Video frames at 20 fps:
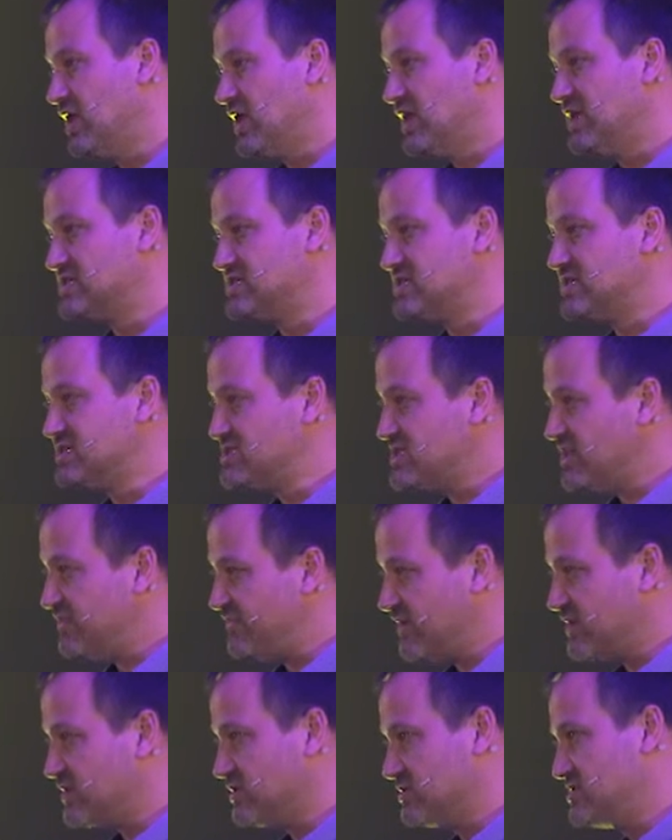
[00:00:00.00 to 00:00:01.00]
is the
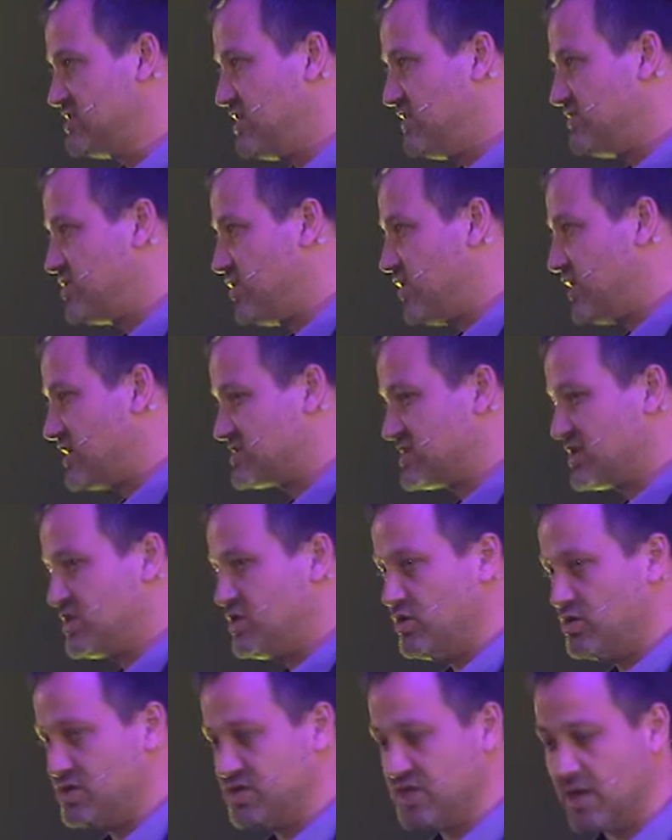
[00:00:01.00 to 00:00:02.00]
difficulty of doing
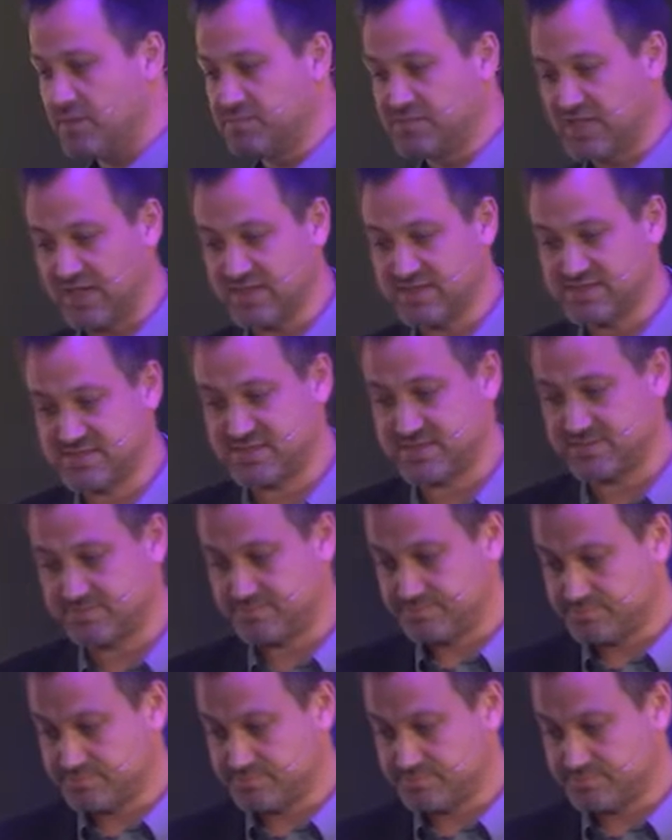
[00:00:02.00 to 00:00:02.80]
security updates.